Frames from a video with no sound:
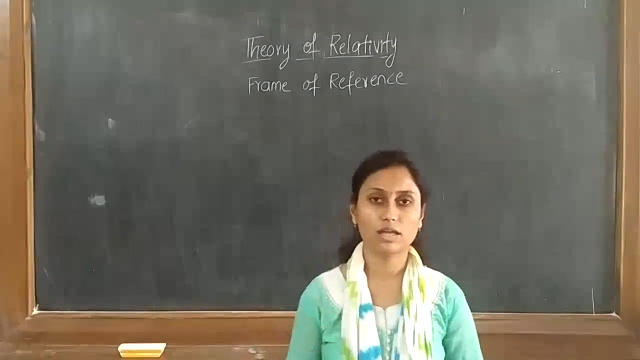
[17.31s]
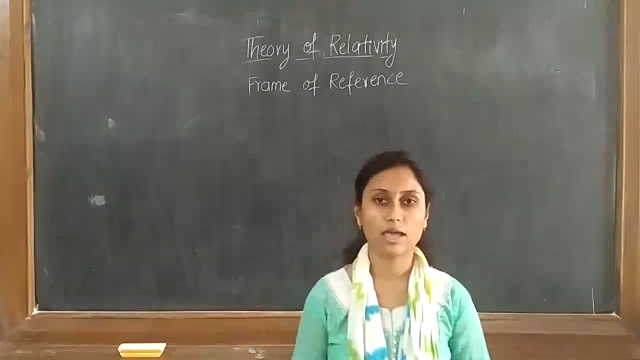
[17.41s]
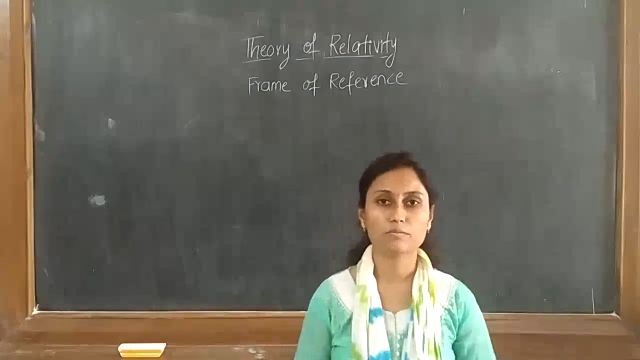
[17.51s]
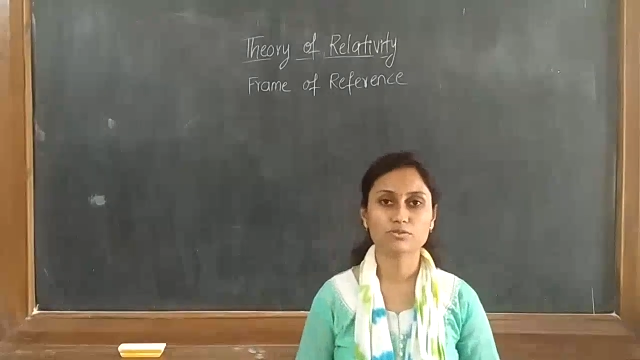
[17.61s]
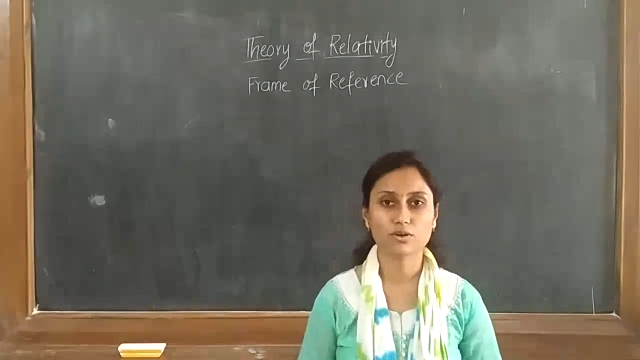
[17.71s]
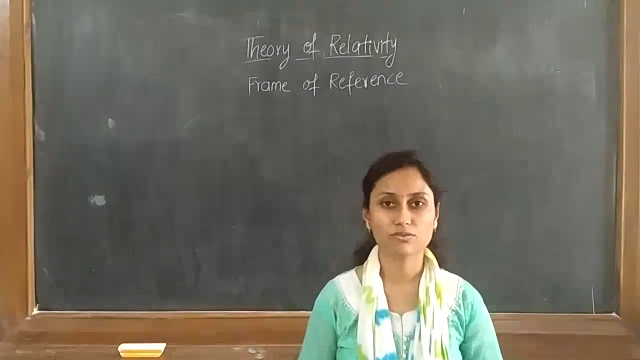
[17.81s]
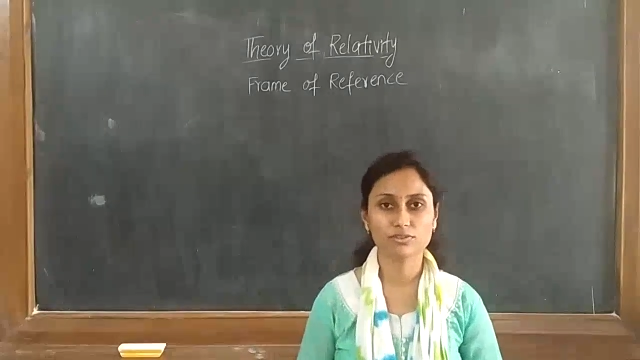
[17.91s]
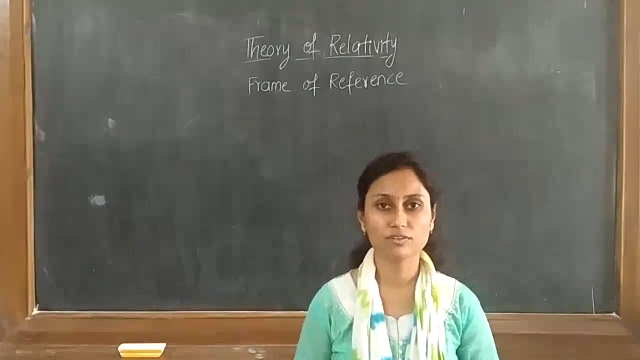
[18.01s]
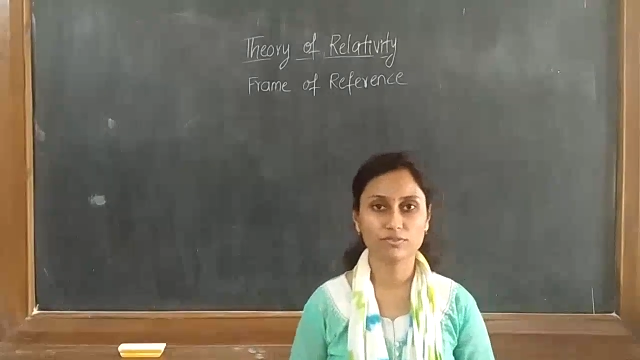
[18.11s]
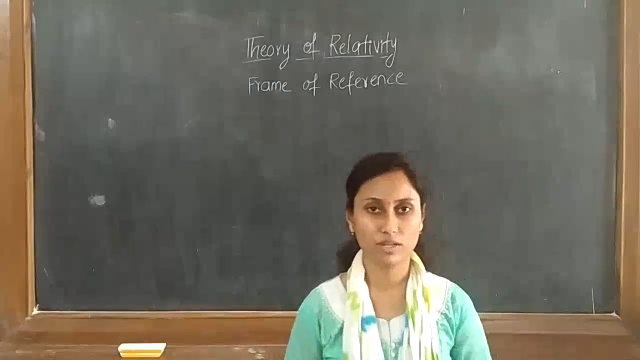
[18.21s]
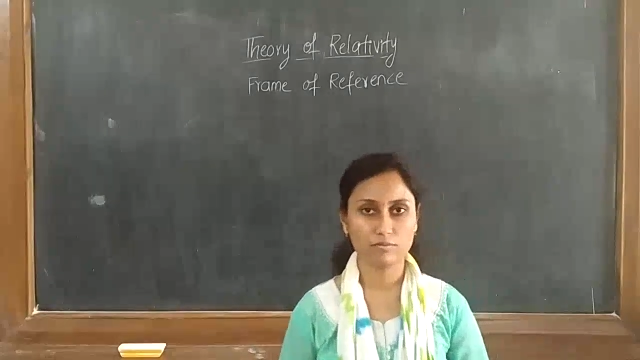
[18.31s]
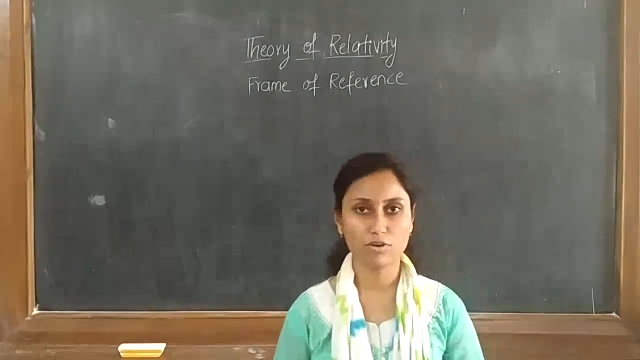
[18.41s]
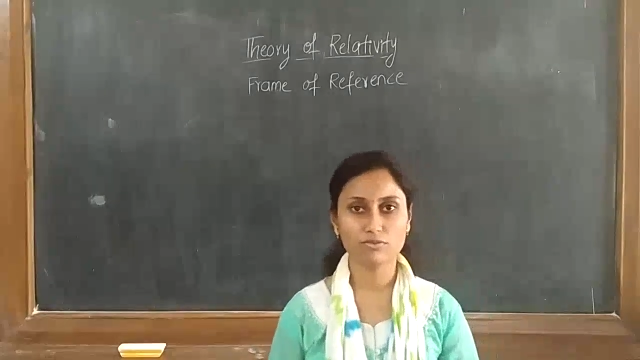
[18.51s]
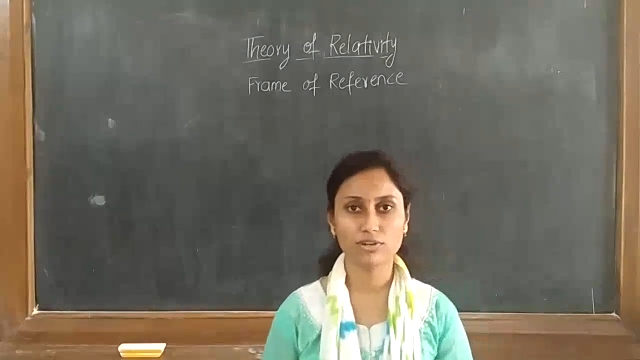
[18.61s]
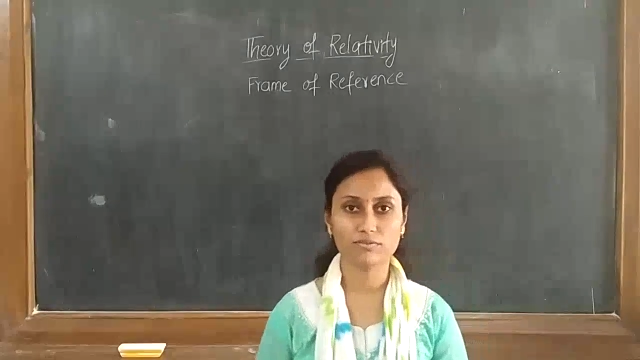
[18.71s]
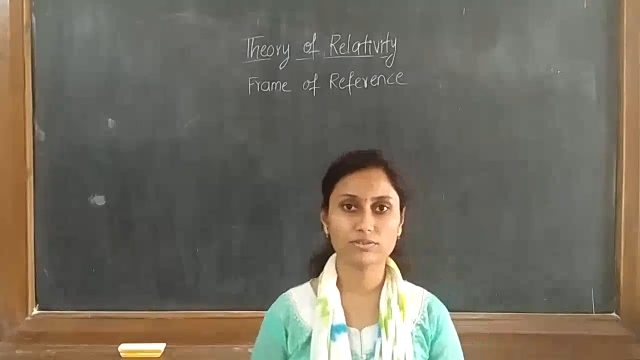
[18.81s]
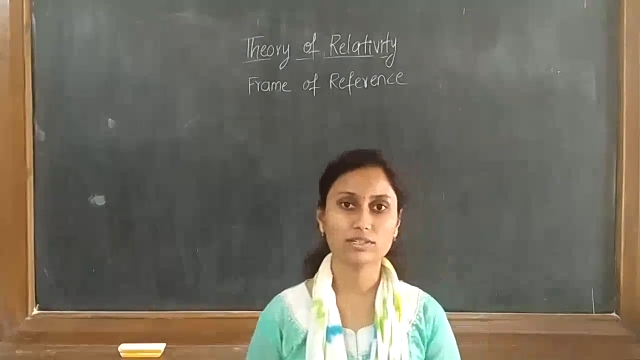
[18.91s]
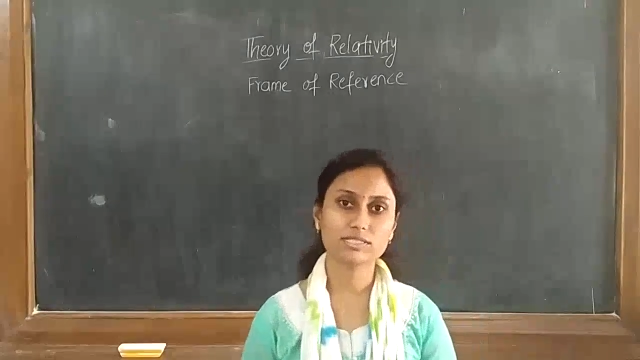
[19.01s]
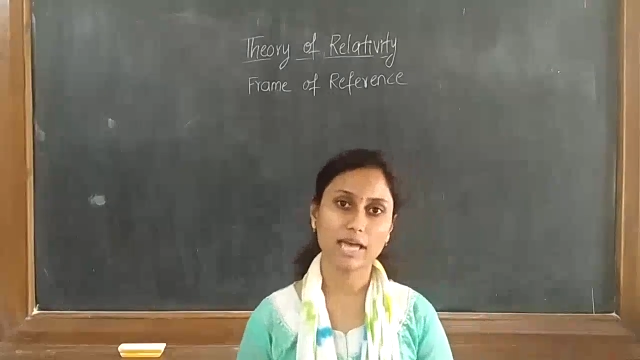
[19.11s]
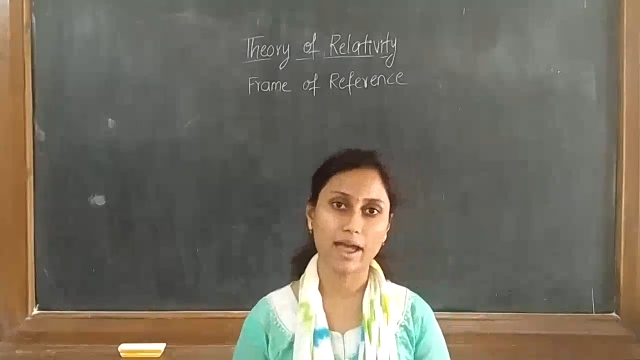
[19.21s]
types of the frame of
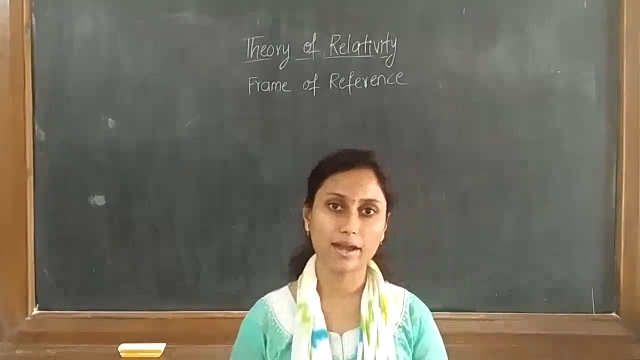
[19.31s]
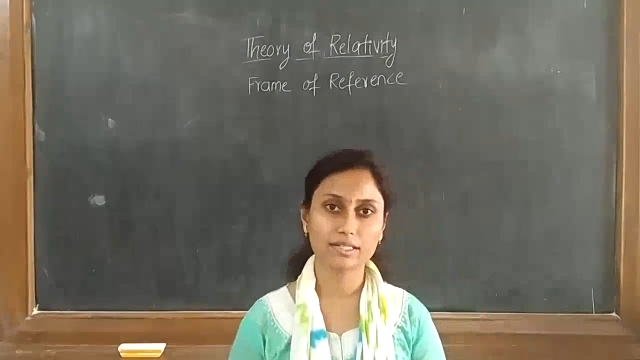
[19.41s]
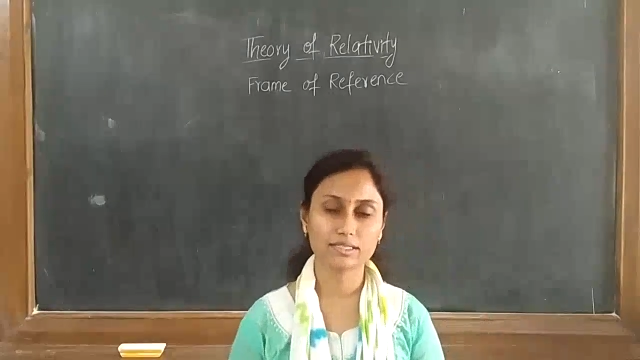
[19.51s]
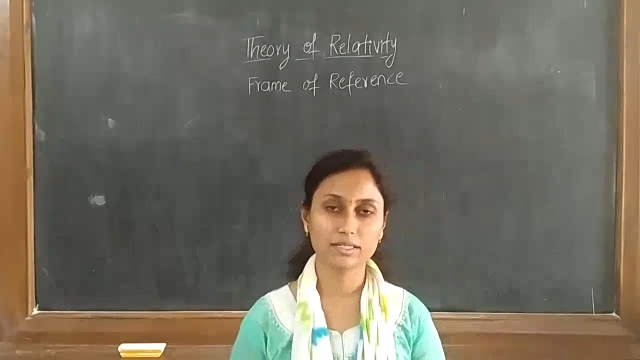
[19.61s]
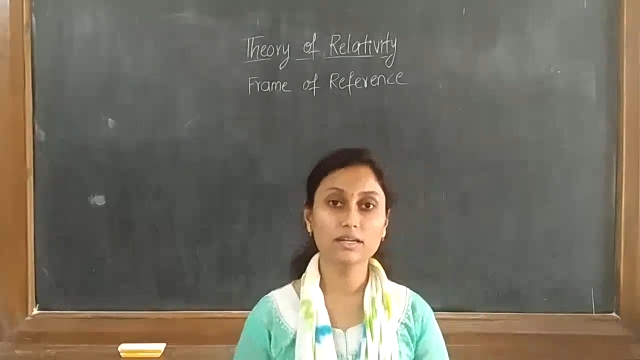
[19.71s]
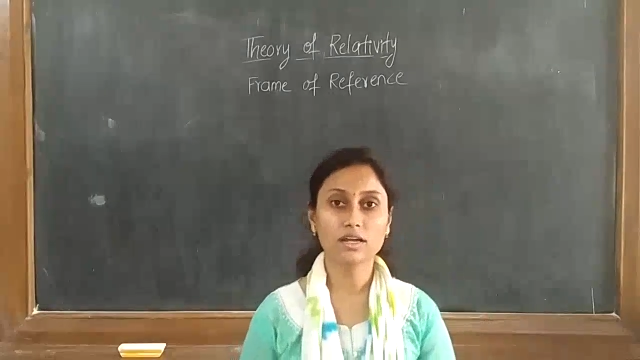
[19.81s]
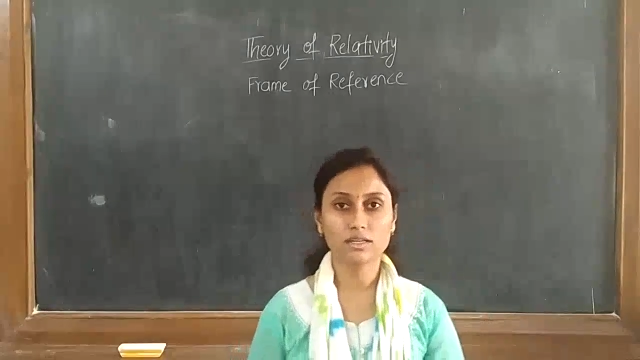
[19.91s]
reference and the